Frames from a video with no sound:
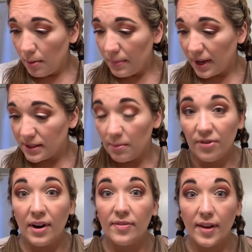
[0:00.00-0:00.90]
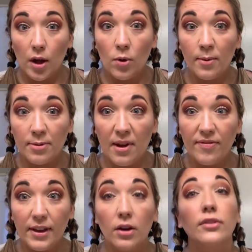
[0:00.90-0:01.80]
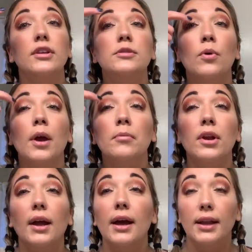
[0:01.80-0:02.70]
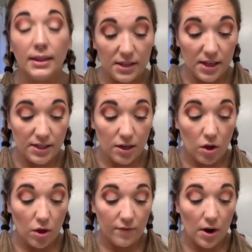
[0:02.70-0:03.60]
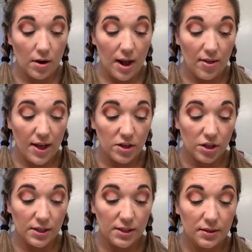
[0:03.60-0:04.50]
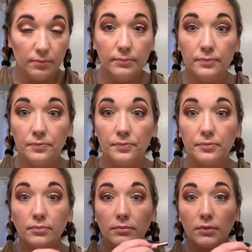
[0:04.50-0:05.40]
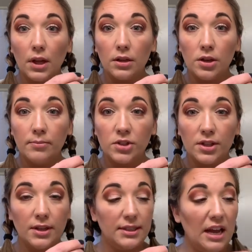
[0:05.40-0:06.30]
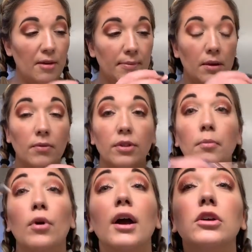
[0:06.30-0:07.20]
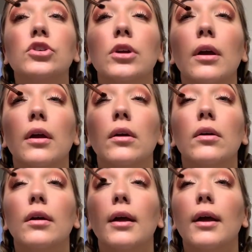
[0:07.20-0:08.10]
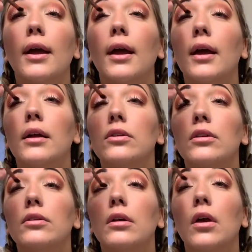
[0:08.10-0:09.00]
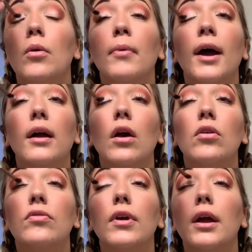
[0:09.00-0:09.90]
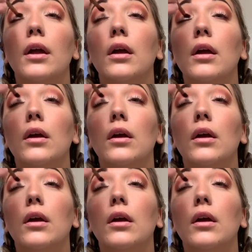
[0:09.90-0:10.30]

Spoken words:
because I'm afraid if I go in with my finger at this point, I'm going to kind of dust it all over our eyelashes. So I'm just going to tap in with a brush and just go back over it.